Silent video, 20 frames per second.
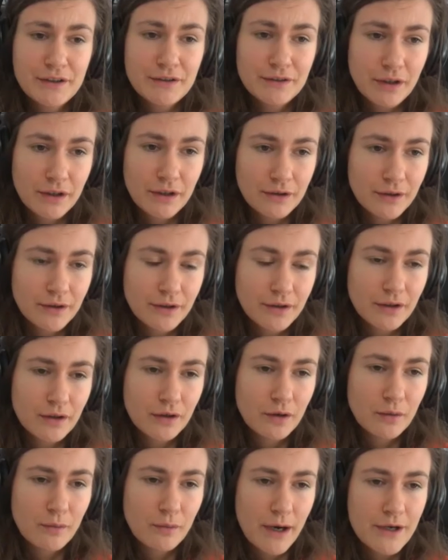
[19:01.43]
is another
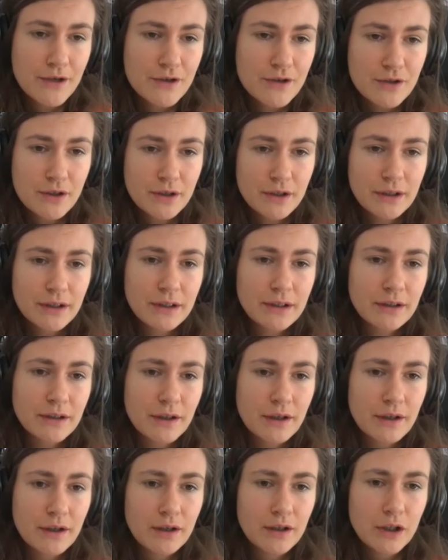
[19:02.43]
question in
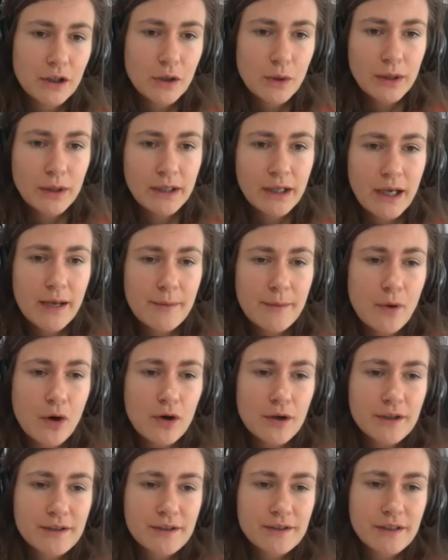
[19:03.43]
the Q&A
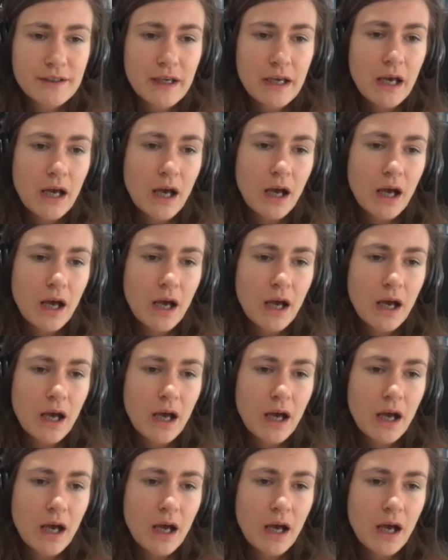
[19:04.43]
box,